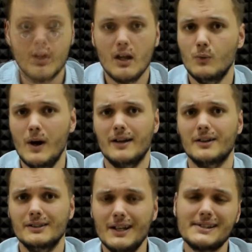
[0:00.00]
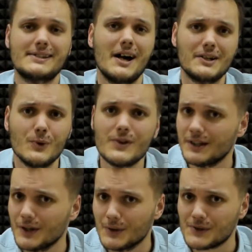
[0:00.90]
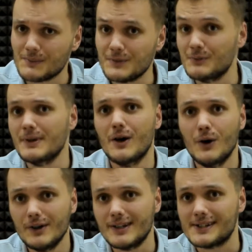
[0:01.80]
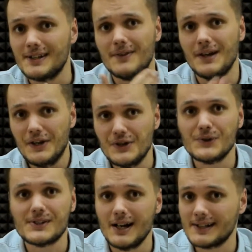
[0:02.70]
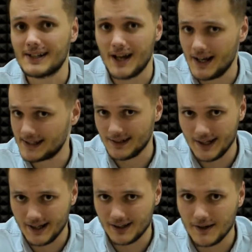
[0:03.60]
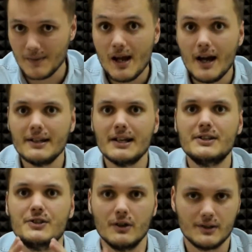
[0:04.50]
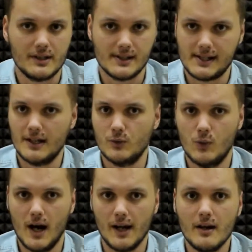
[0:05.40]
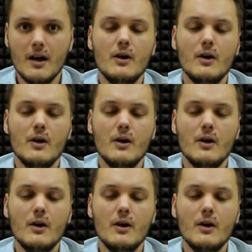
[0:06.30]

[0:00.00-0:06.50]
Well, let's start with the news. To be honest, the news are scarce lately, and I don't understand why.